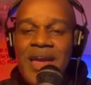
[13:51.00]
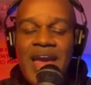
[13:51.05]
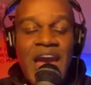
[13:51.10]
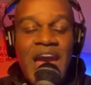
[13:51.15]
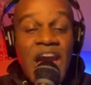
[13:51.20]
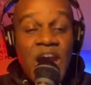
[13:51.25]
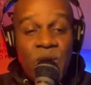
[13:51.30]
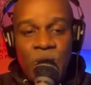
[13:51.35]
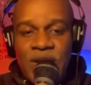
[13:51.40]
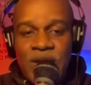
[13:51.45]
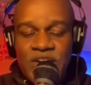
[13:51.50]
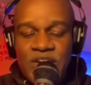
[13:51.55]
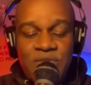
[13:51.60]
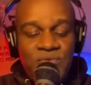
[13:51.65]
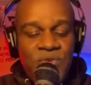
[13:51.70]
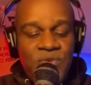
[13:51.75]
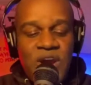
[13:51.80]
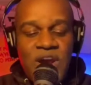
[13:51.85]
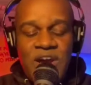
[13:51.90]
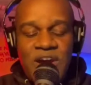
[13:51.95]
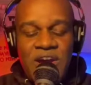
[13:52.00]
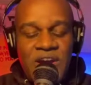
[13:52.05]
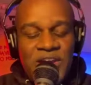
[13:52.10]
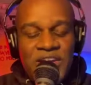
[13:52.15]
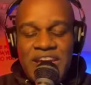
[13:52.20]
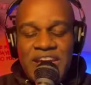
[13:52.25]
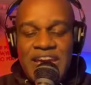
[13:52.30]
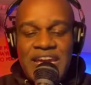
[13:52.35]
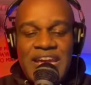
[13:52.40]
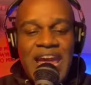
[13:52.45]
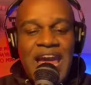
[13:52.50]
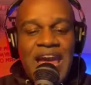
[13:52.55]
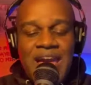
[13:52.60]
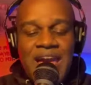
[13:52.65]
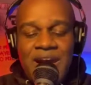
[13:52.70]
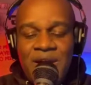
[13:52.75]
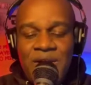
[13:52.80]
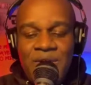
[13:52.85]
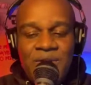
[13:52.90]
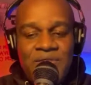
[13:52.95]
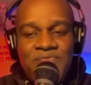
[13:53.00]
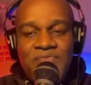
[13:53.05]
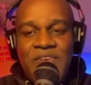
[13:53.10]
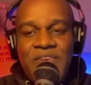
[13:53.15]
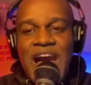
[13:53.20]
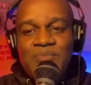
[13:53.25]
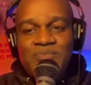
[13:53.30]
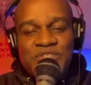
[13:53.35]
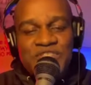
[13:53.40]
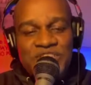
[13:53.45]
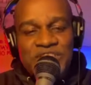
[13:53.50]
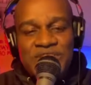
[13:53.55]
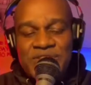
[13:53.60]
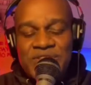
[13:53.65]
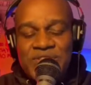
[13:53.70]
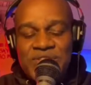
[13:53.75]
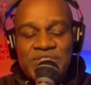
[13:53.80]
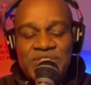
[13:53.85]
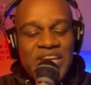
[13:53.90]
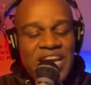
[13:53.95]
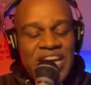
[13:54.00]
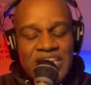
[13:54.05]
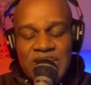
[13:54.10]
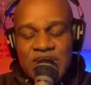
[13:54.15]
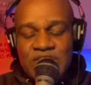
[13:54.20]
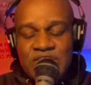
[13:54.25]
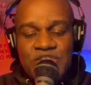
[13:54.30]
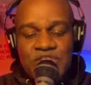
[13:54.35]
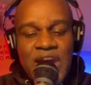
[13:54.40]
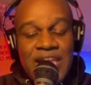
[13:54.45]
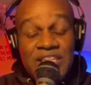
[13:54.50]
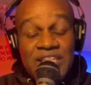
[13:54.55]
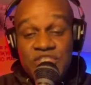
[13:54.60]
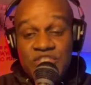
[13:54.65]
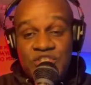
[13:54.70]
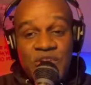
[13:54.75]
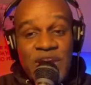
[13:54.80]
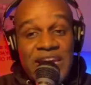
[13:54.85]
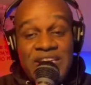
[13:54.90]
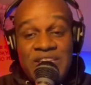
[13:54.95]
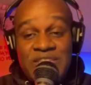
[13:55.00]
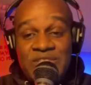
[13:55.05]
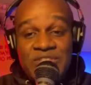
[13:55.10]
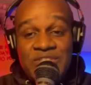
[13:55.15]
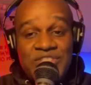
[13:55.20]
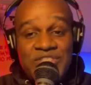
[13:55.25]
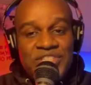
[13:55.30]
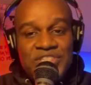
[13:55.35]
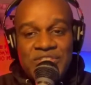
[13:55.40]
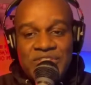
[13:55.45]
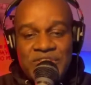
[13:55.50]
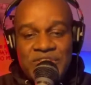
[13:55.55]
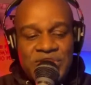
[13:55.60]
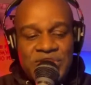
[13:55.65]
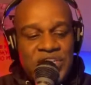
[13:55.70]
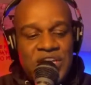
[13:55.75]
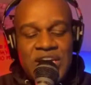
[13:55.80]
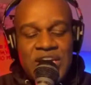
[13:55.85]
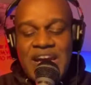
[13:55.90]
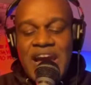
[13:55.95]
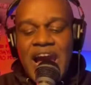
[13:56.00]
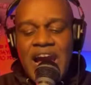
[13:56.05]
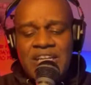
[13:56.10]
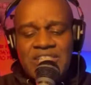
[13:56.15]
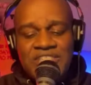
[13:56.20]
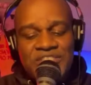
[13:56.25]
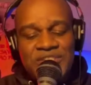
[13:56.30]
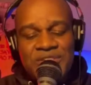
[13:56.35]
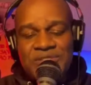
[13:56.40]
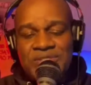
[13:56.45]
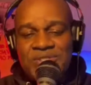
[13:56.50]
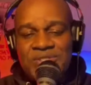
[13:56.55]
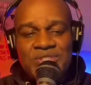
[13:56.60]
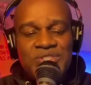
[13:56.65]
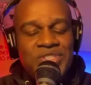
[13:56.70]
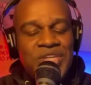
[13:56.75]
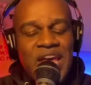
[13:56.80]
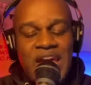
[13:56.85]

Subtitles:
When you're running out of options, you try the strangest concoctions.